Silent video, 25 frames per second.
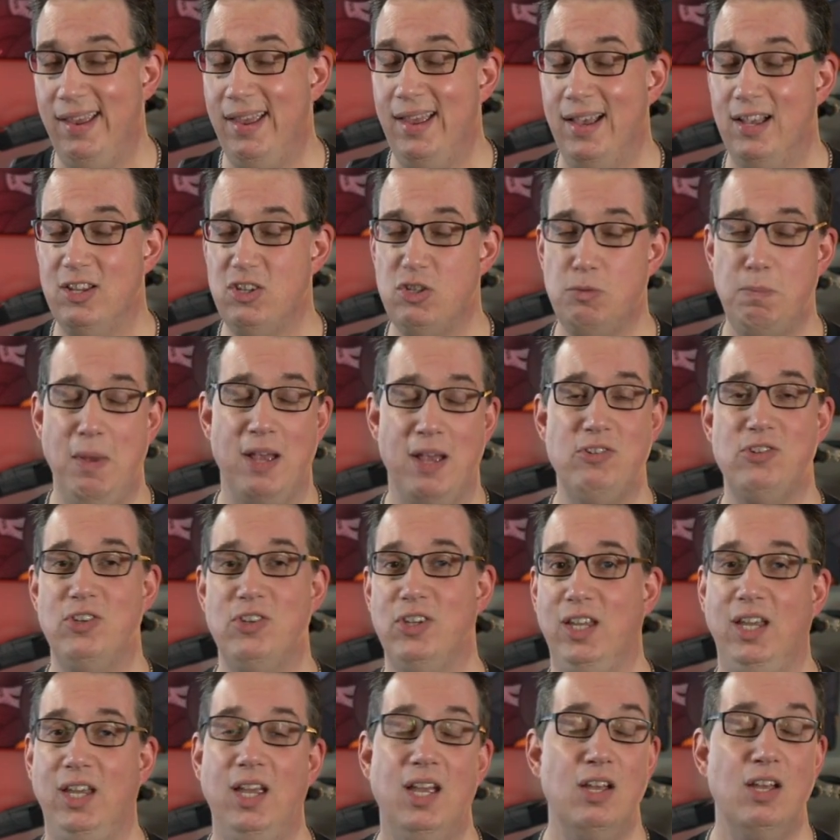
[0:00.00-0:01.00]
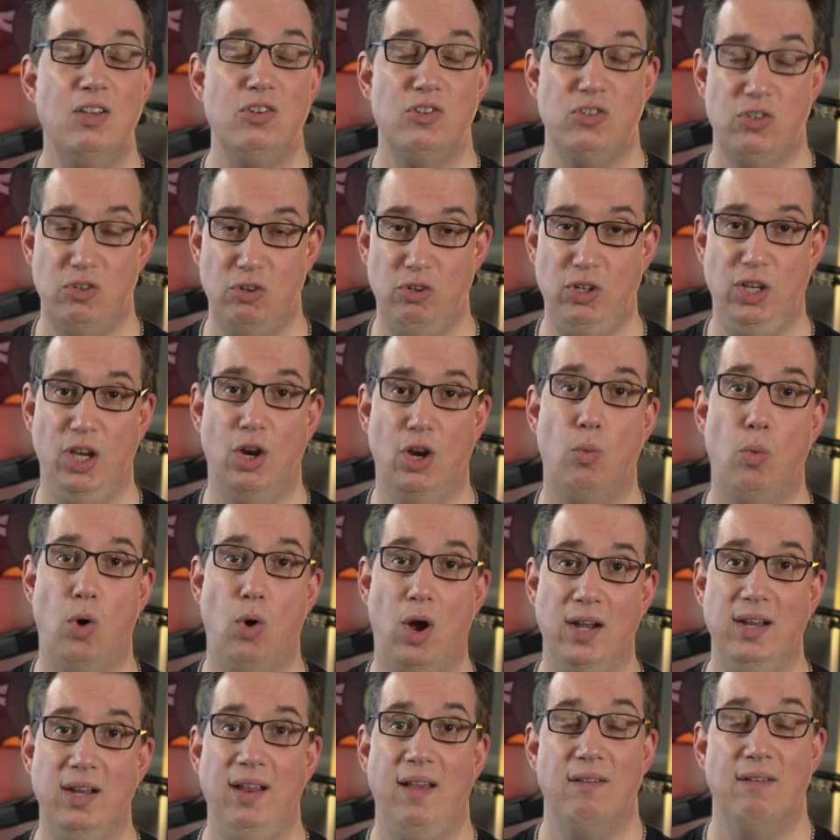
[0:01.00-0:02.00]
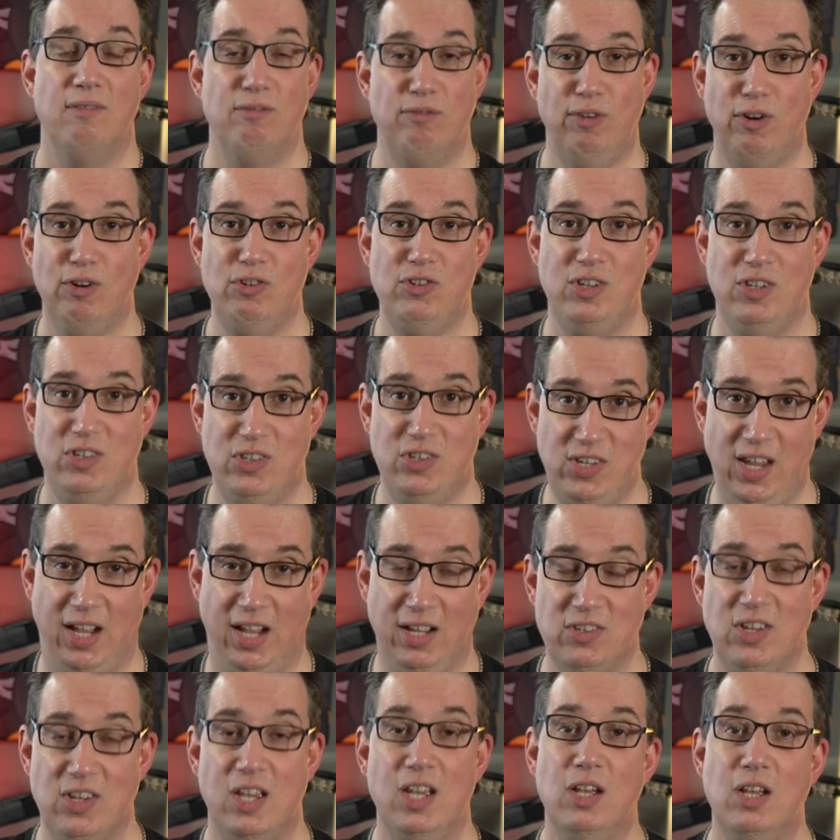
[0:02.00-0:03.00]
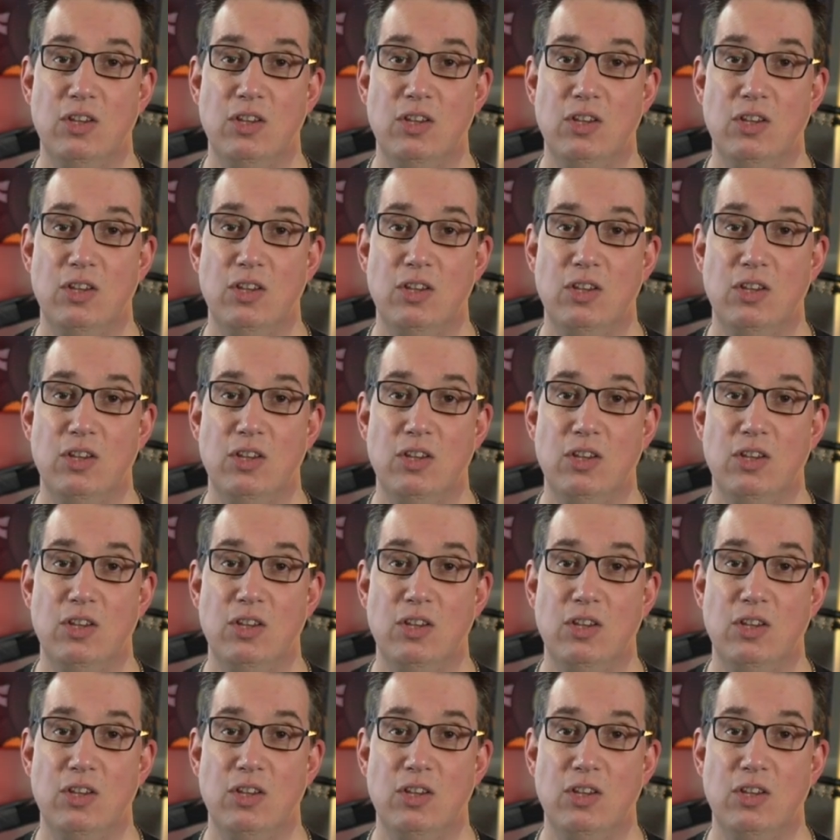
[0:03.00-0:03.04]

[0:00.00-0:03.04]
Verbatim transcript: especially Studio One version 6.